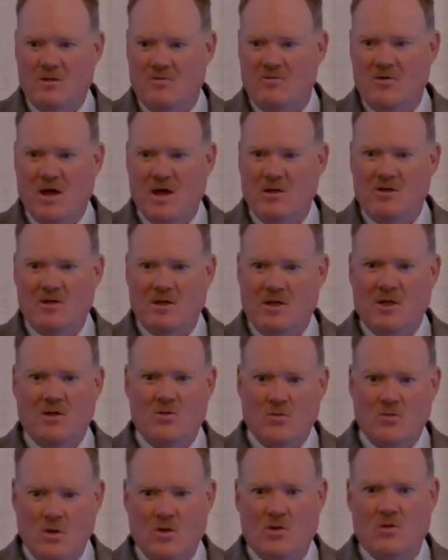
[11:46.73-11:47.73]
In fact, it
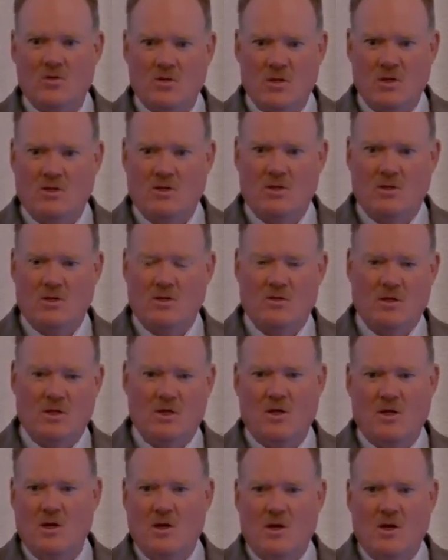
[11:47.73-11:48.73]
gets worse,
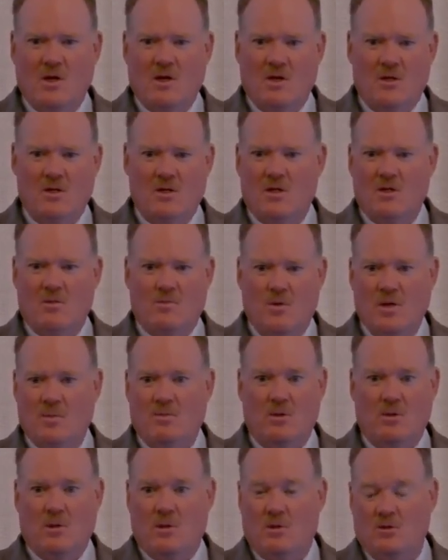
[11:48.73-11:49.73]
and these
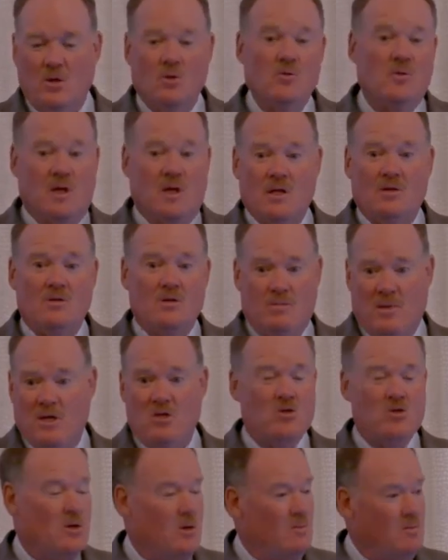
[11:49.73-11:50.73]
people don't get
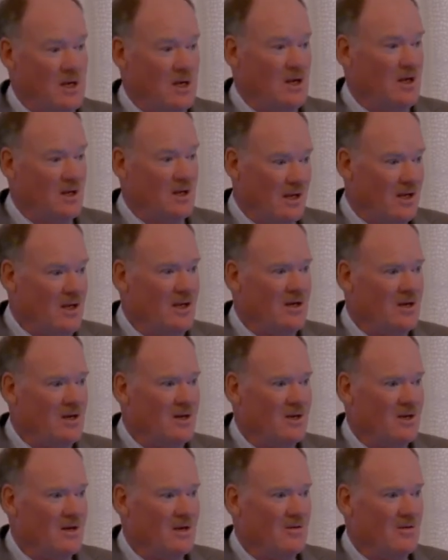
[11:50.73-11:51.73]
dementia immediately.
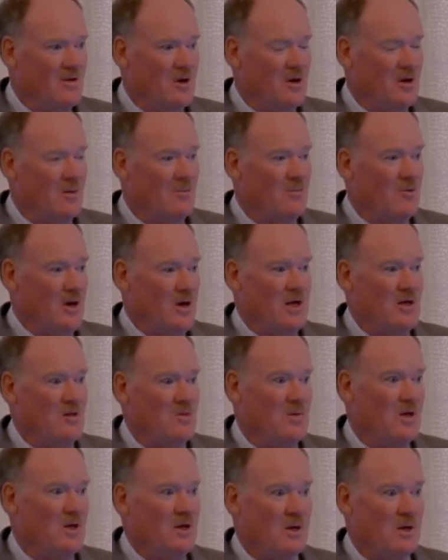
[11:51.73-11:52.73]
Their brains
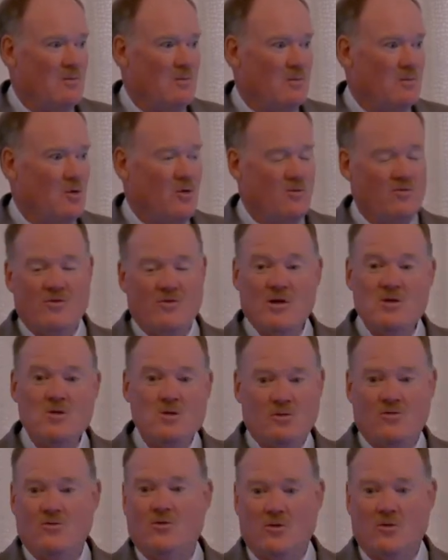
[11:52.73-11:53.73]
become more
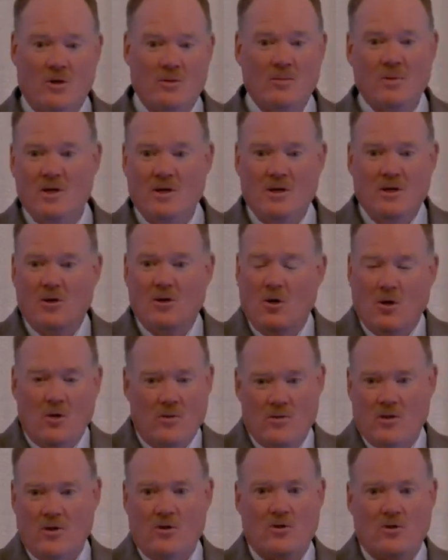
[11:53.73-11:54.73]
fungiform
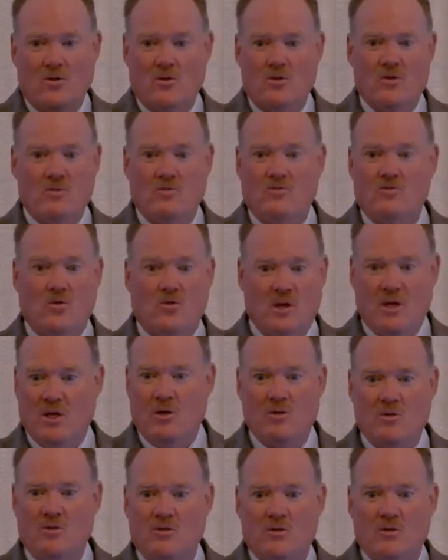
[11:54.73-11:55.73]
over the course of 20
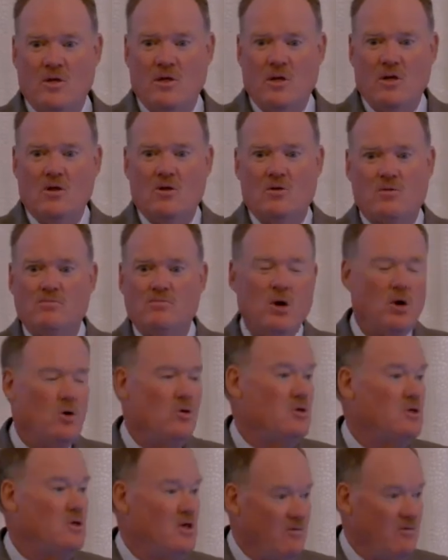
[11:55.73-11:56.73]
or 30 years,
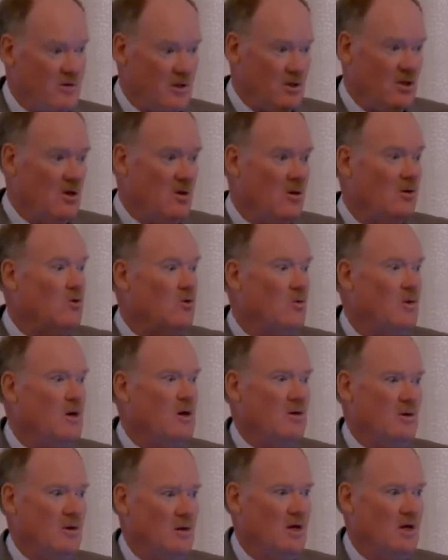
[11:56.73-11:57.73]
post even their
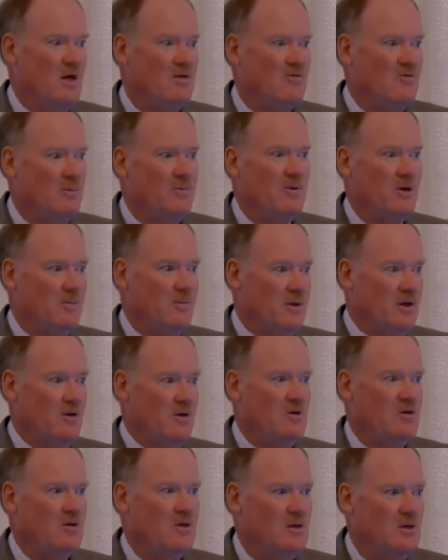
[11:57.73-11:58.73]
career as football
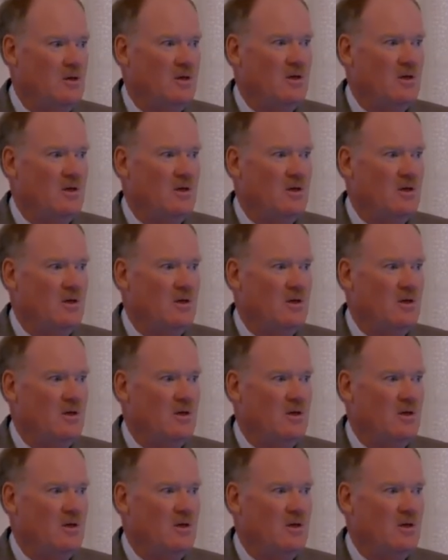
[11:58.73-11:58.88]
players.